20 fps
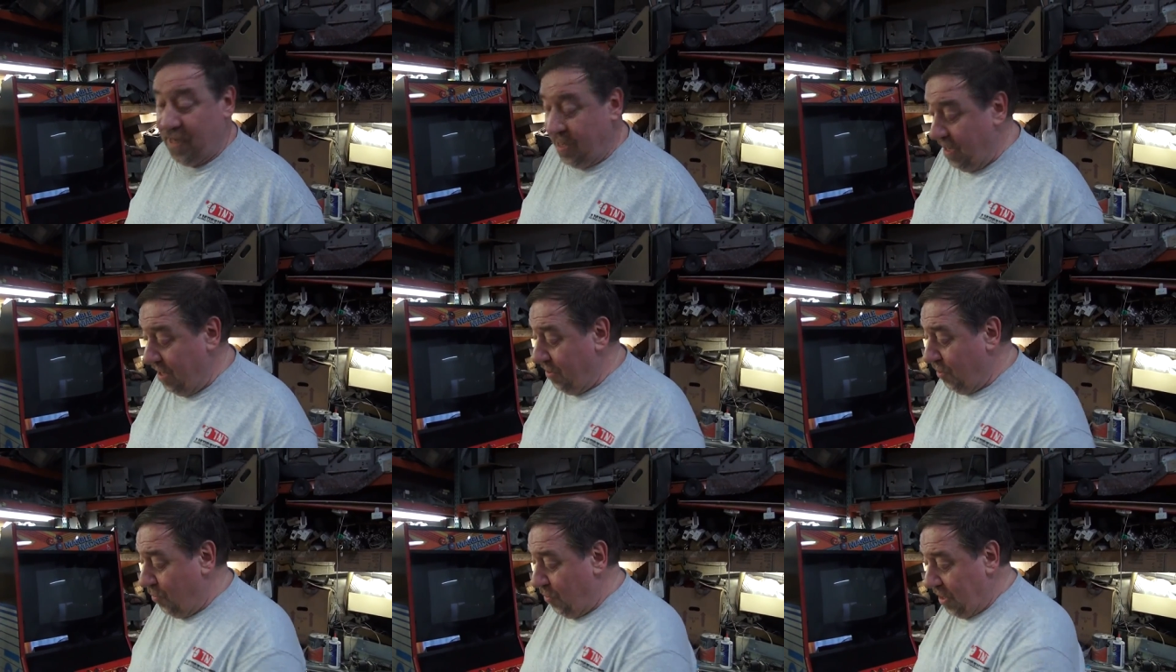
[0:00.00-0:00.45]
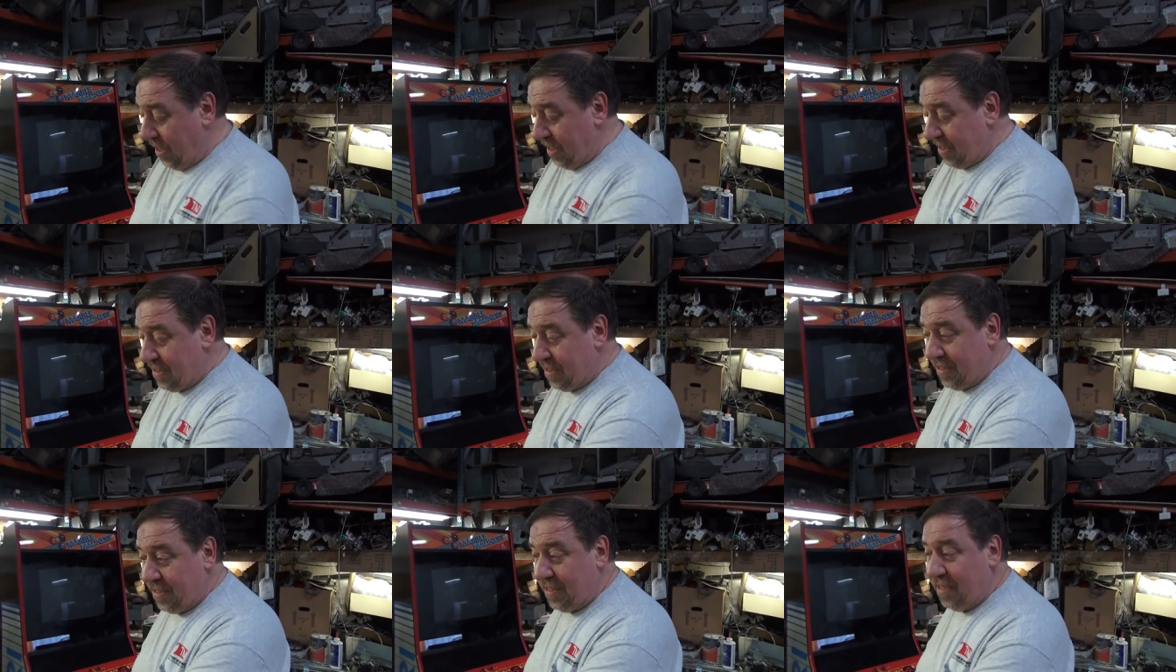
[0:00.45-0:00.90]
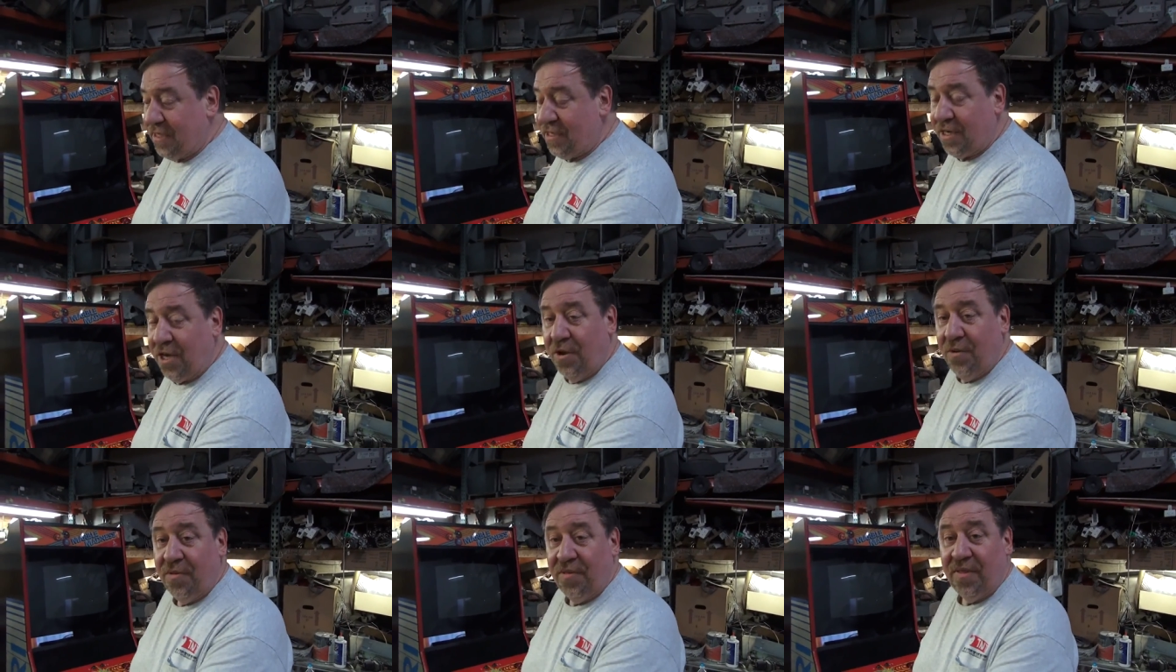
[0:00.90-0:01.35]
Another one that's a
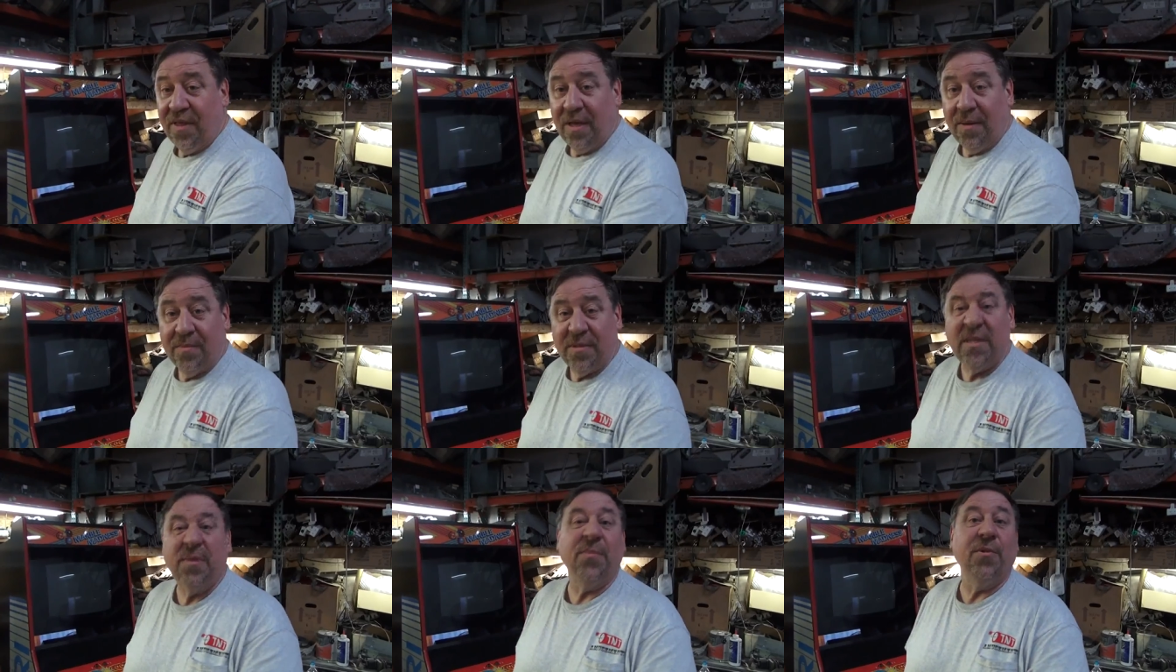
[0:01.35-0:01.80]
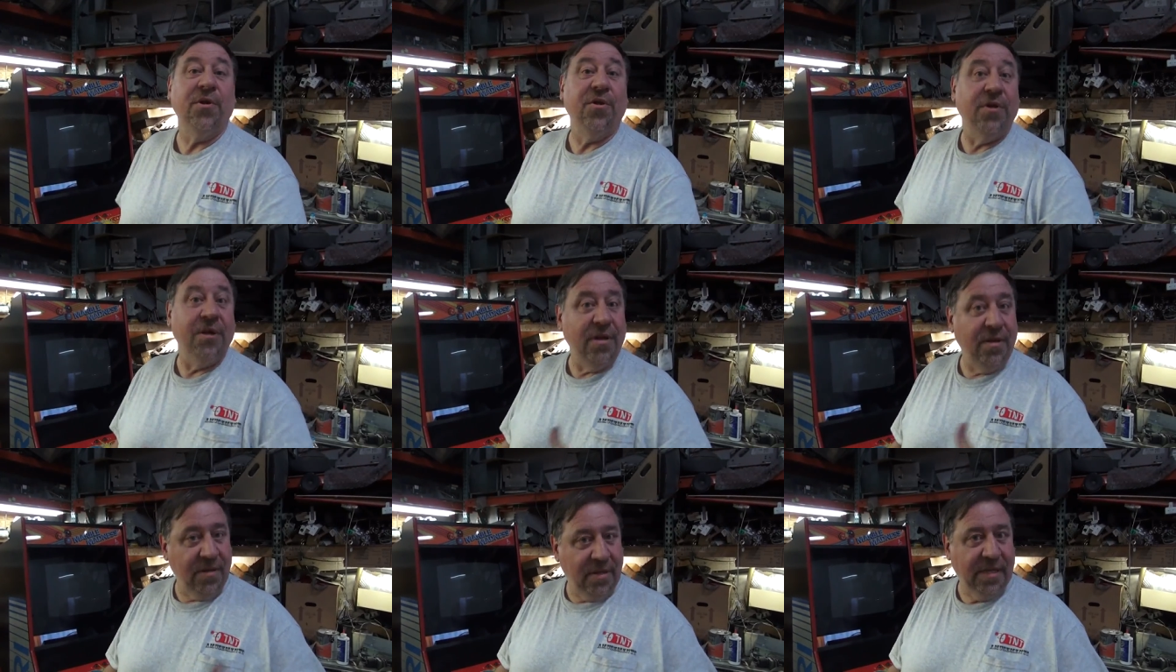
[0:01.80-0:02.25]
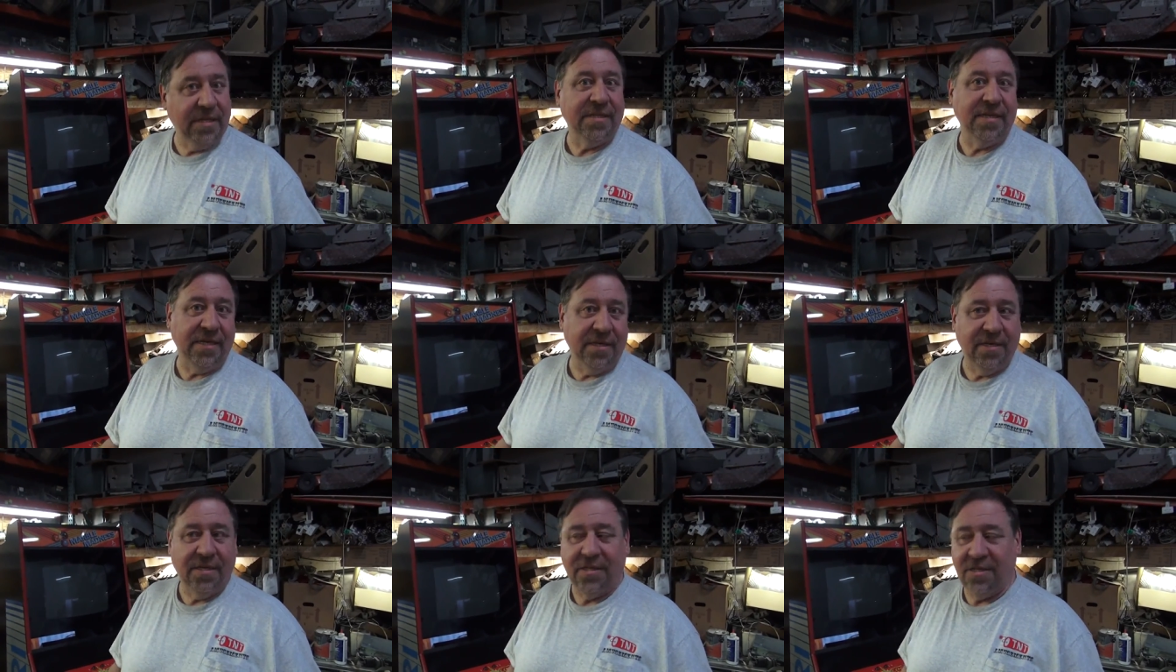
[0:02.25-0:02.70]
disco theme, similar to, let's
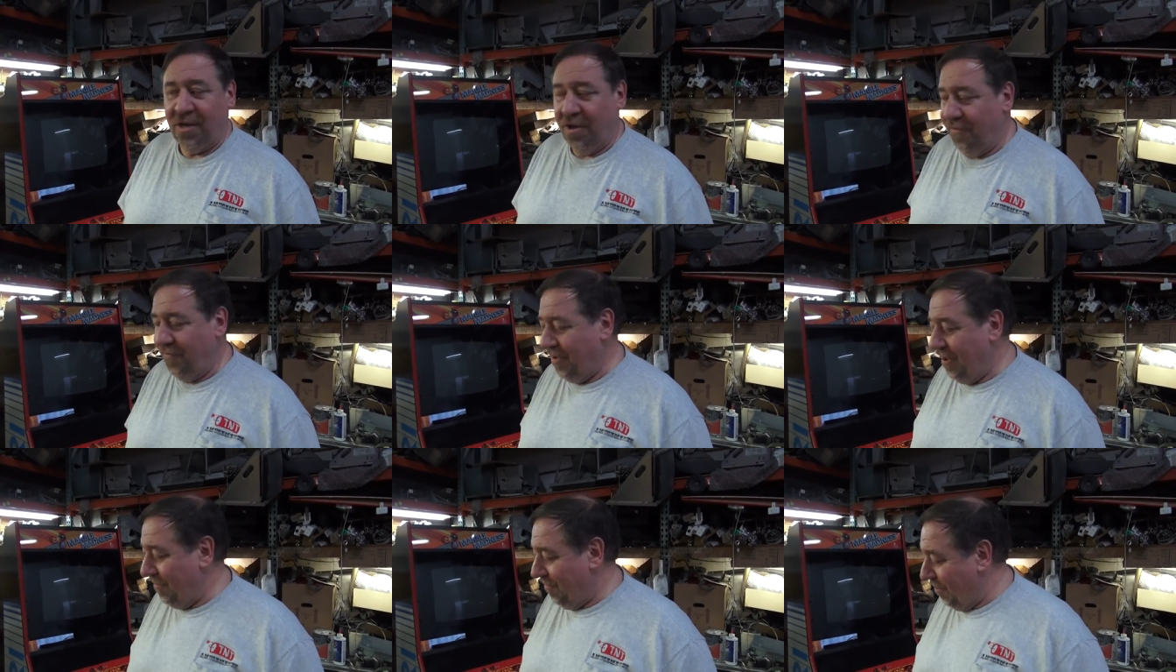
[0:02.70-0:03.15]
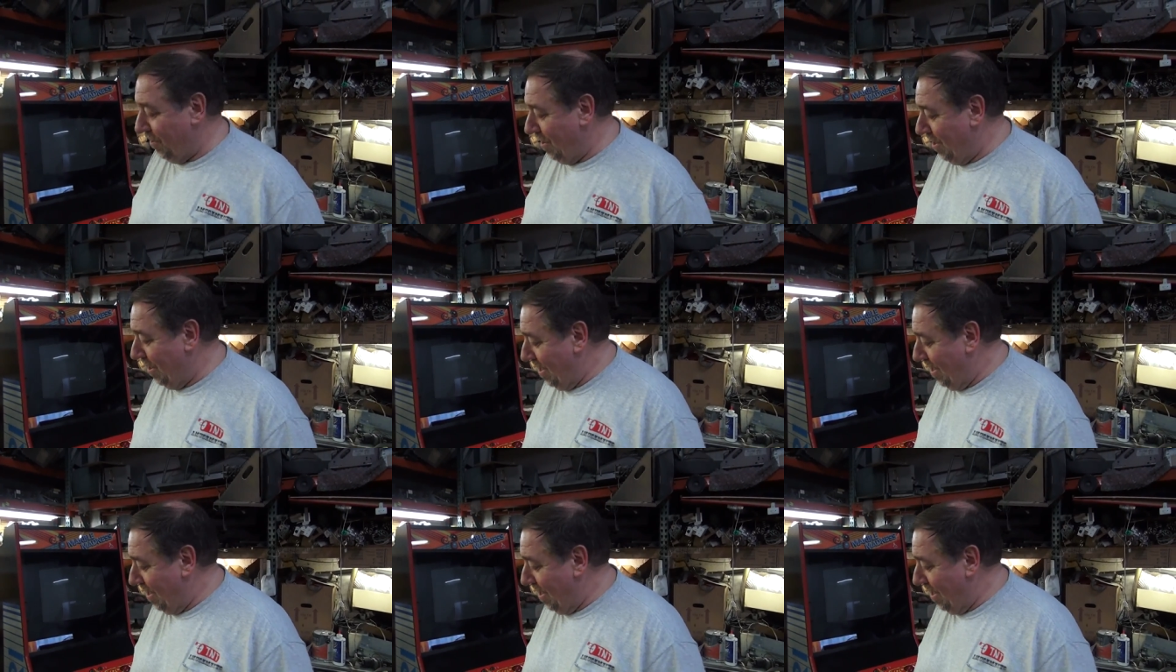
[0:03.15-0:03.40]
say, Disco Fever.